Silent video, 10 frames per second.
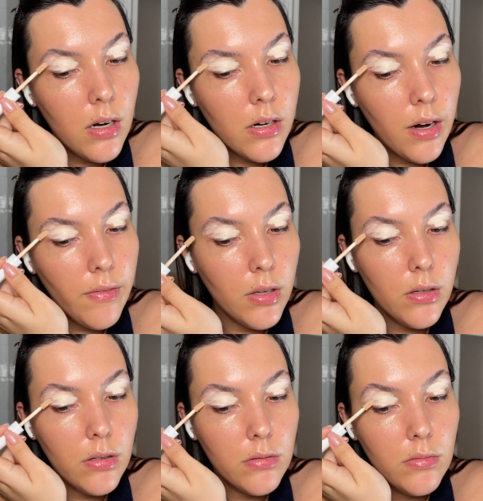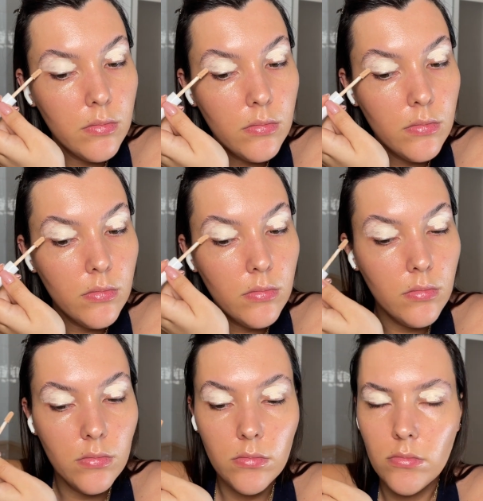Revlon.
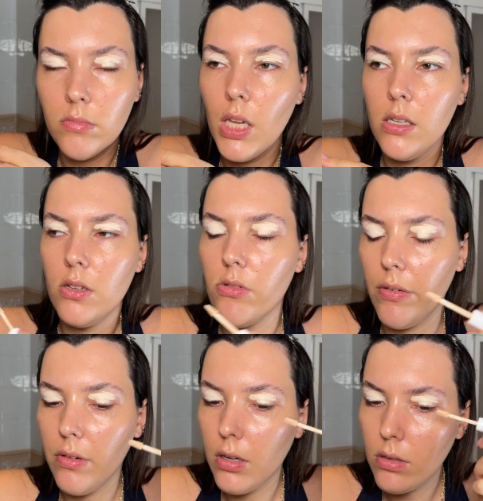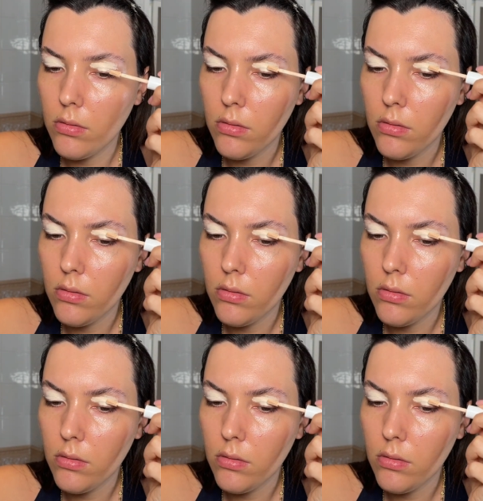Is it Revlon?